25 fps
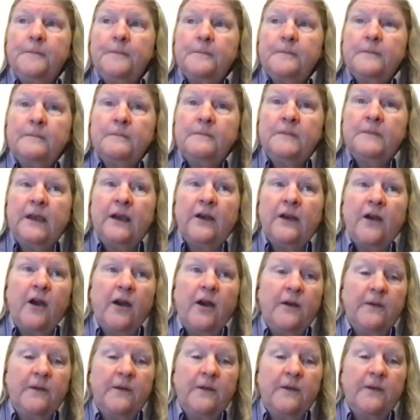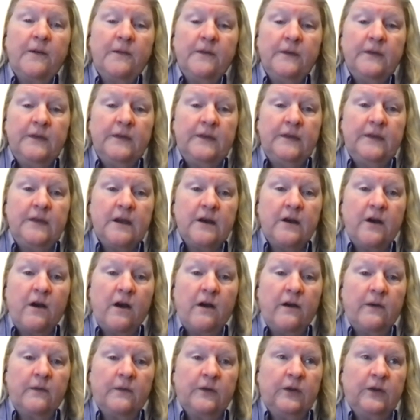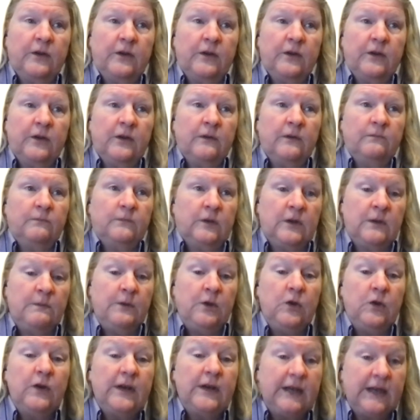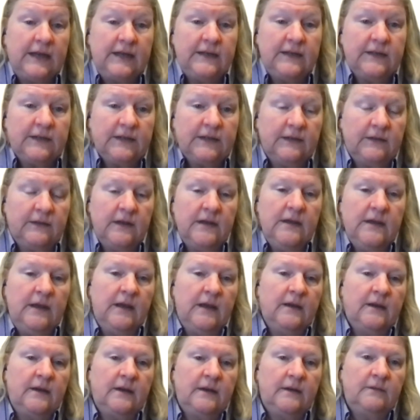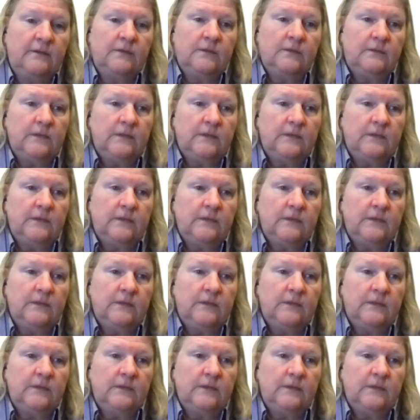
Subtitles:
There are communities in